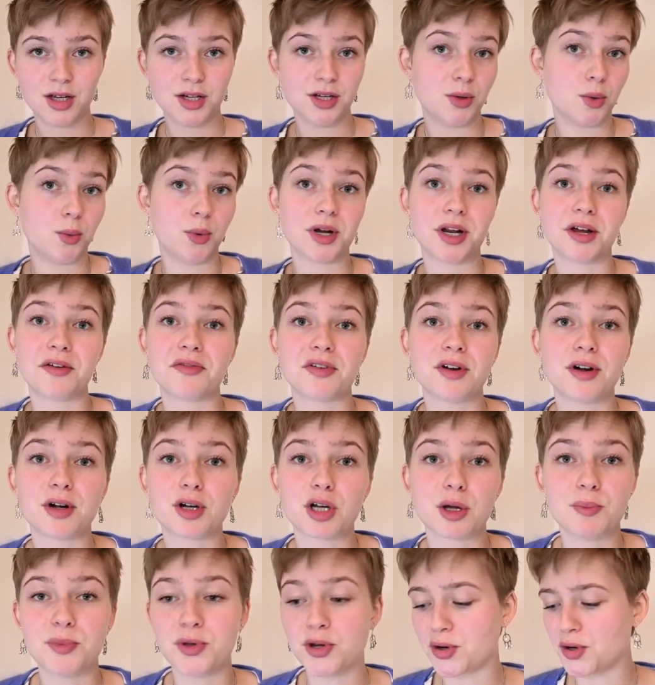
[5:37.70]
whatever
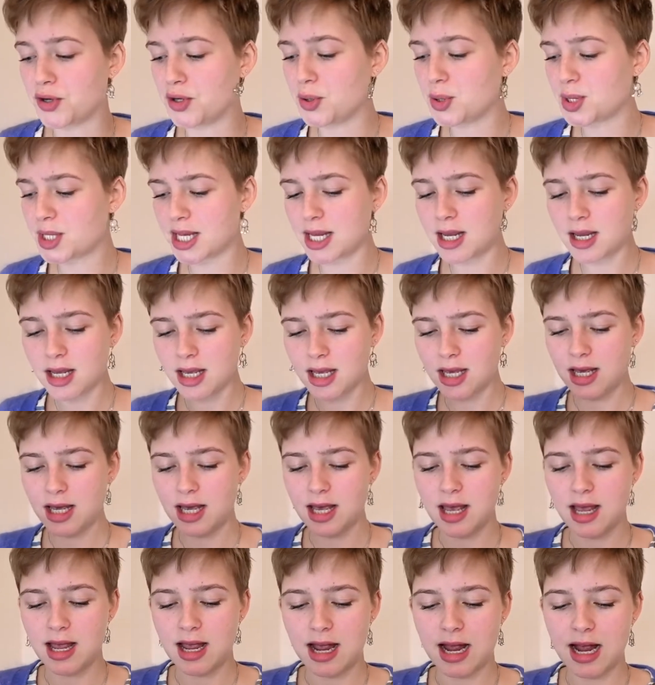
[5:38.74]
cup you're using,
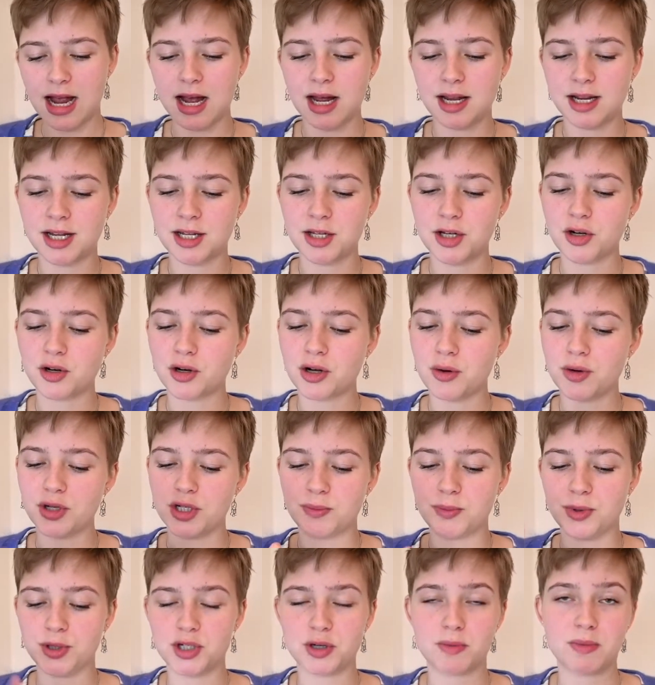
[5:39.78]
and then you're going to
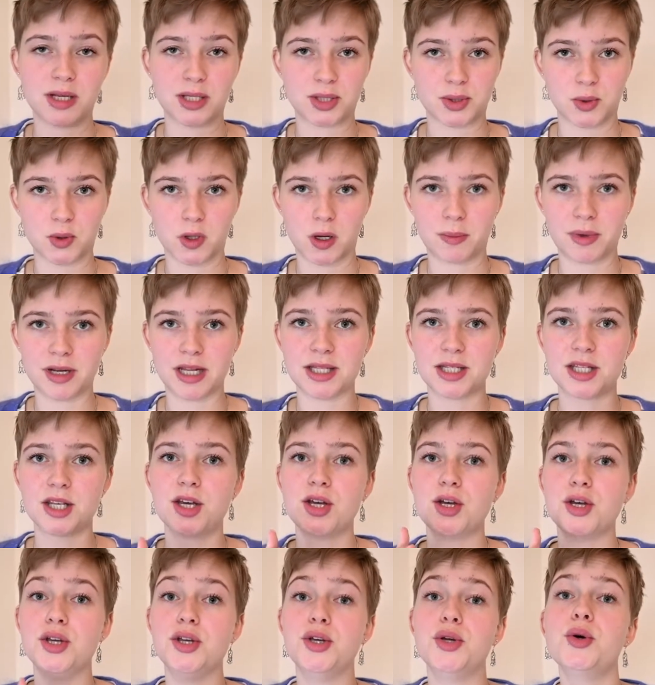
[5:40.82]
put your menstrual cup in it.
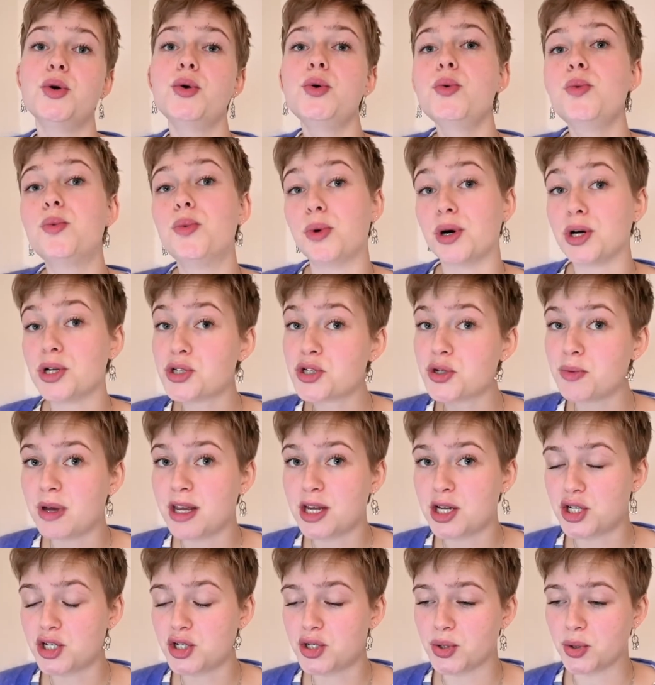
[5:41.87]
You want to make
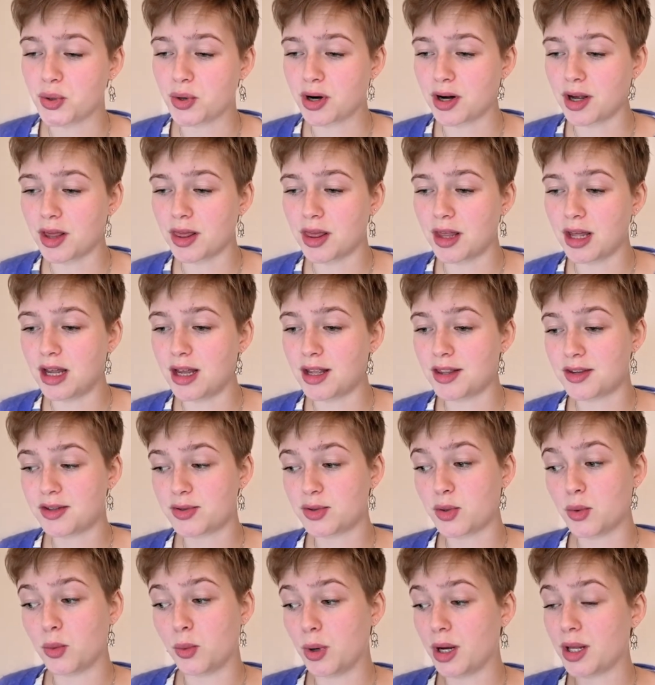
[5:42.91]
sure that
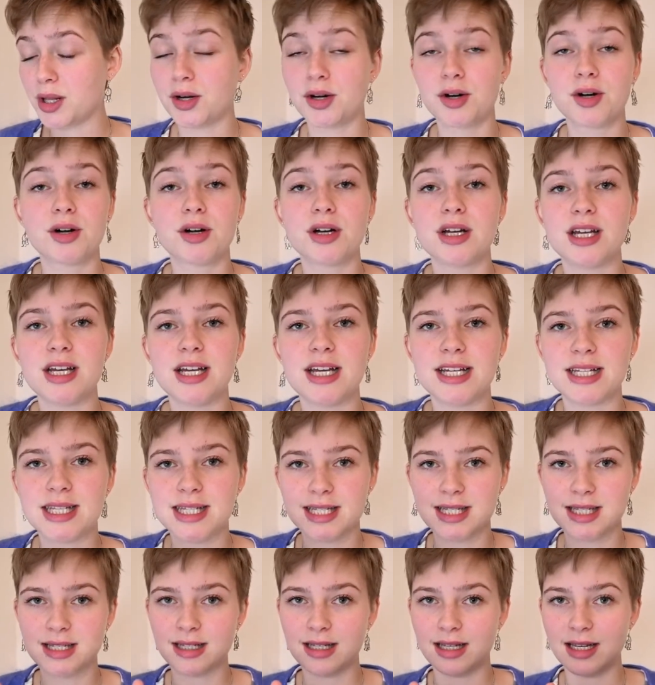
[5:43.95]
whether
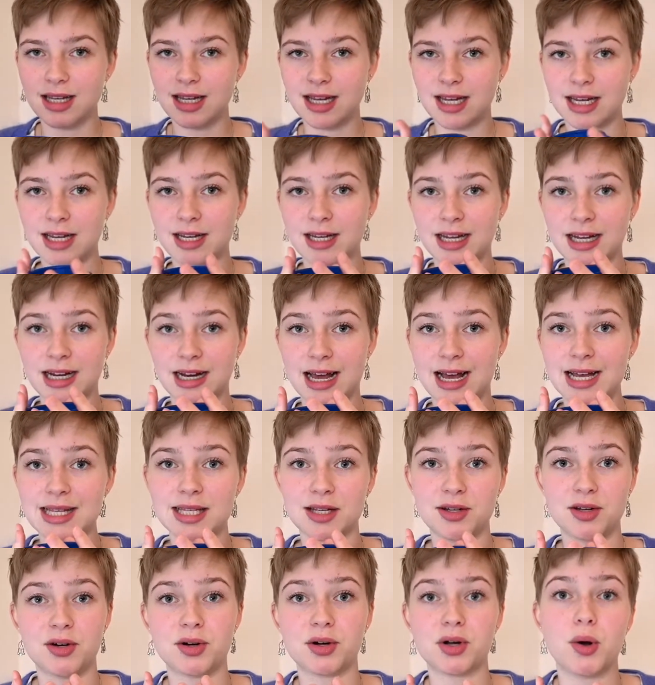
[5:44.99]
it's in a glass
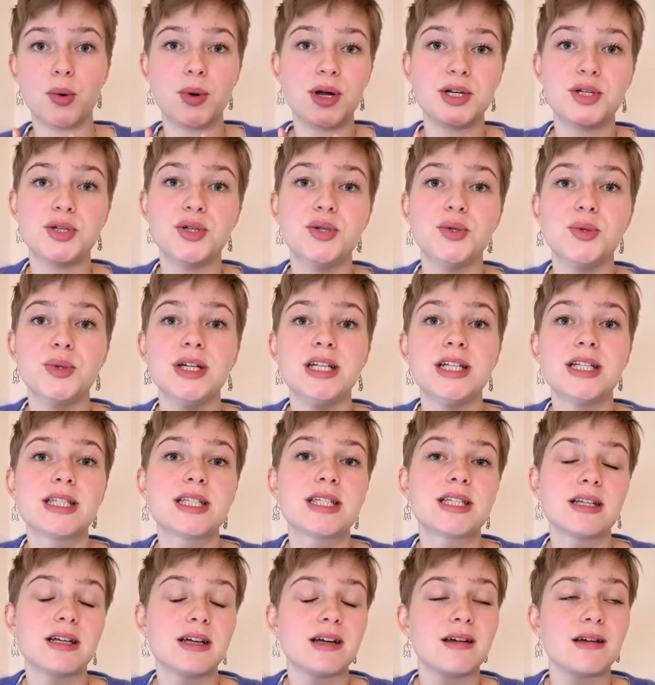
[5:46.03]
and you're going to do
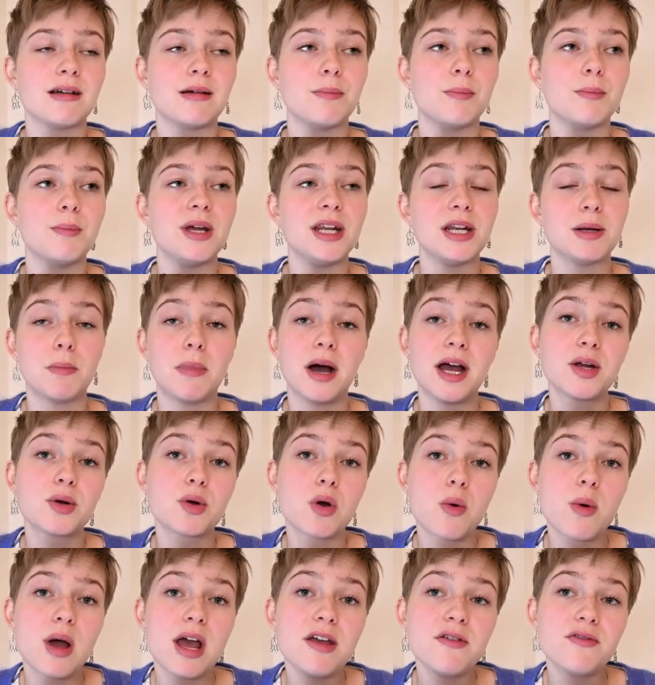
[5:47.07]
it in a
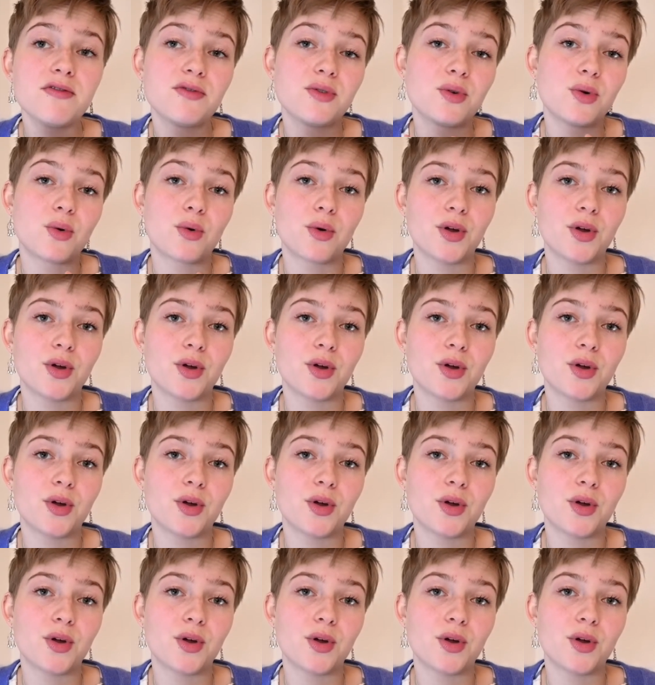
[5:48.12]
microwave, or